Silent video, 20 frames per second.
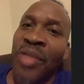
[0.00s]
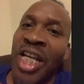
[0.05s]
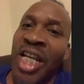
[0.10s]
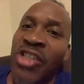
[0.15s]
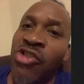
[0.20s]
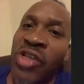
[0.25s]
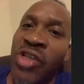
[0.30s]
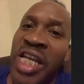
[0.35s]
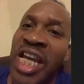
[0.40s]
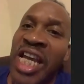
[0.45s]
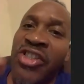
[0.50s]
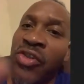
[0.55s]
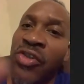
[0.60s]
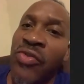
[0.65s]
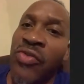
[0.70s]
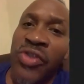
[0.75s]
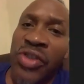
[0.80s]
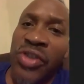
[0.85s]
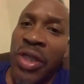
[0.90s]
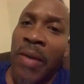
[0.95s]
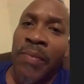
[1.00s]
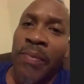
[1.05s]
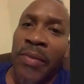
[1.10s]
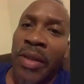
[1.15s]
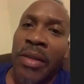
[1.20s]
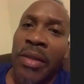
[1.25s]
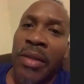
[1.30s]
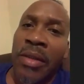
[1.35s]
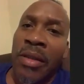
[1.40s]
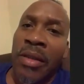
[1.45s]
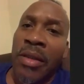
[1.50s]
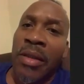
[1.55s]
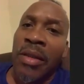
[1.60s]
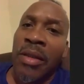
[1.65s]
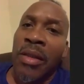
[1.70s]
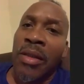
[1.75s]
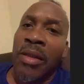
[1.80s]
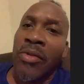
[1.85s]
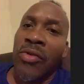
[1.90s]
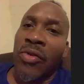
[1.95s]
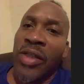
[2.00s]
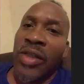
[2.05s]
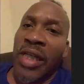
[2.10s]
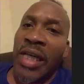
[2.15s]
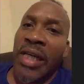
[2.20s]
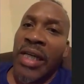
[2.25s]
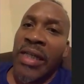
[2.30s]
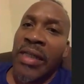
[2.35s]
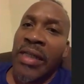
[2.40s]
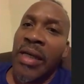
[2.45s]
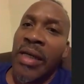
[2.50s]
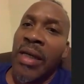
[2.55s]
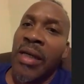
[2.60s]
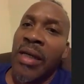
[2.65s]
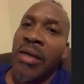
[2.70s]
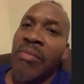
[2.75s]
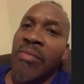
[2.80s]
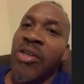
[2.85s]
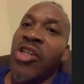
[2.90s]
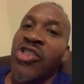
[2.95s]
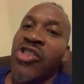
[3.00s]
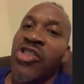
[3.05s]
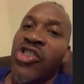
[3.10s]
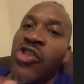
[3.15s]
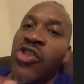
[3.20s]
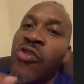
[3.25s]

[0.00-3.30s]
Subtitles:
that you can't do something. Okay, because